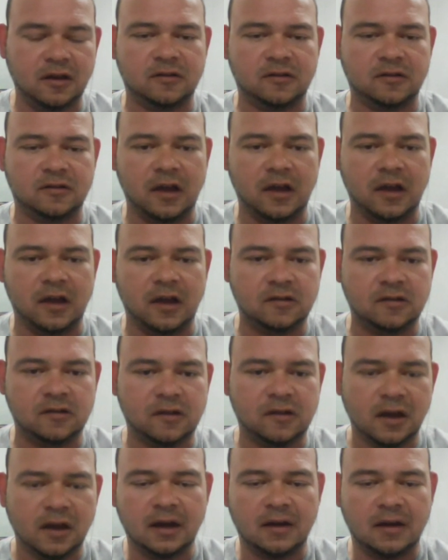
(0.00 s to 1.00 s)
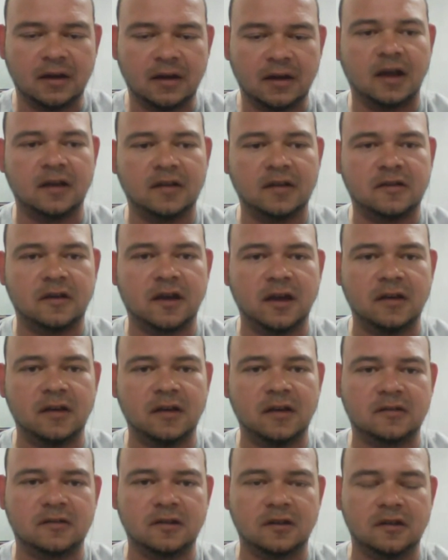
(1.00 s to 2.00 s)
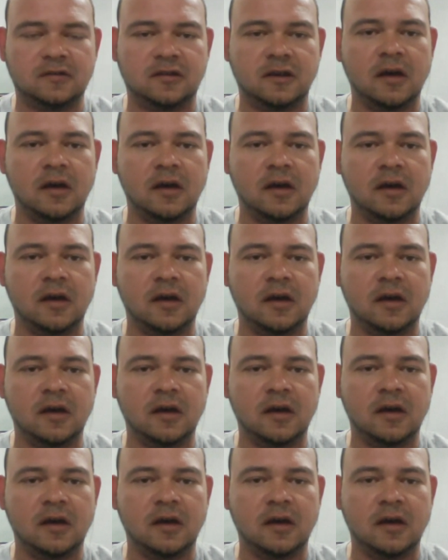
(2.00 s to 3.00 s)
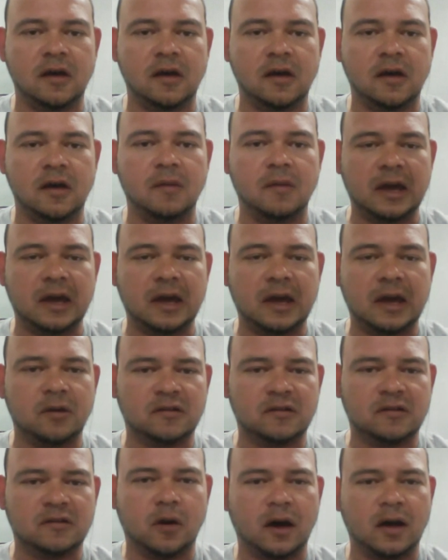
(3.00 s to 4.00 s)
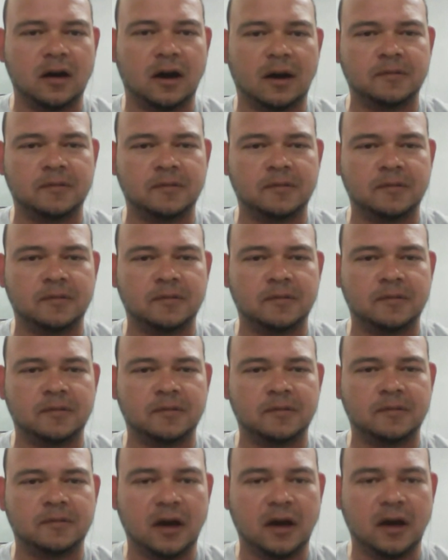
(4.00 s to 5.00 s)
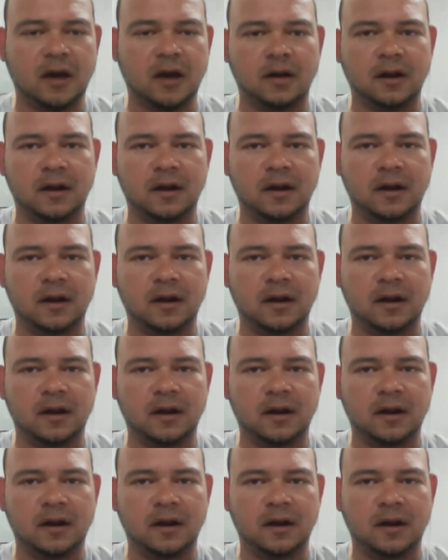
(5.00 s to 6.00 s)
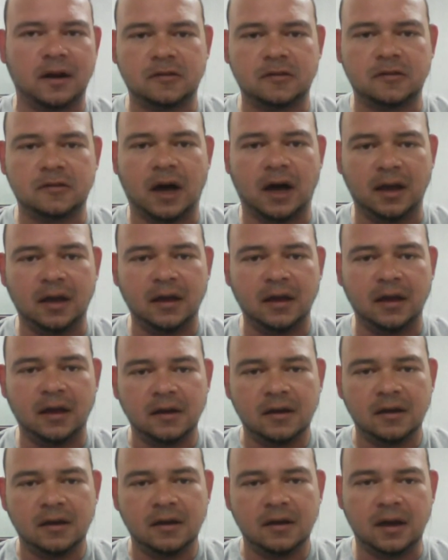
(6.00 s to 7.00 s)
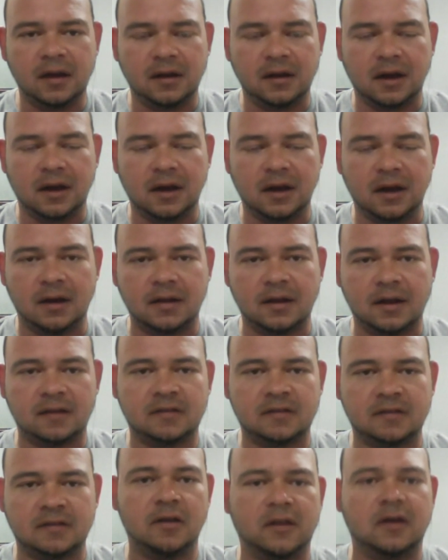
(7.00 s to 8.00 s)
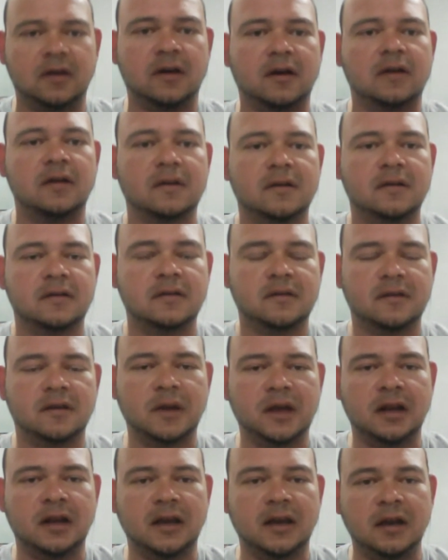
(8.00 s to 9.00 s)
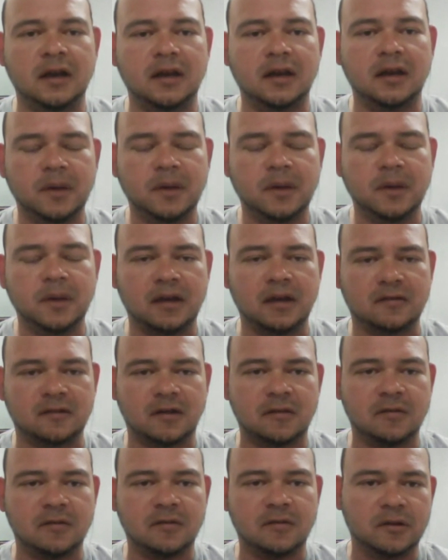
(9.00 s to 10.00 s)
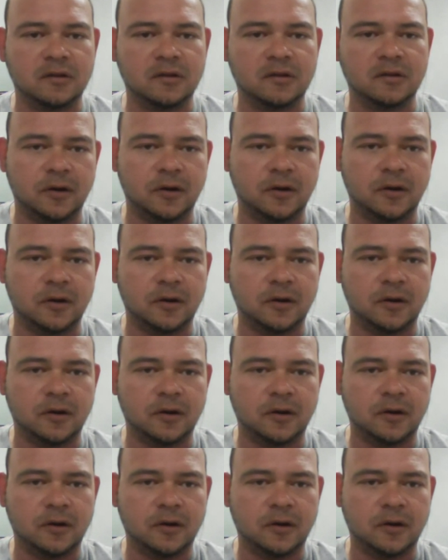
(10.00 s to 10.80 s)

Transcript: gear change, and a slight change to the chip. Band wasn't quite optimized the way I wanted it. It's a bit too high. And that's how the mini BK servo was born.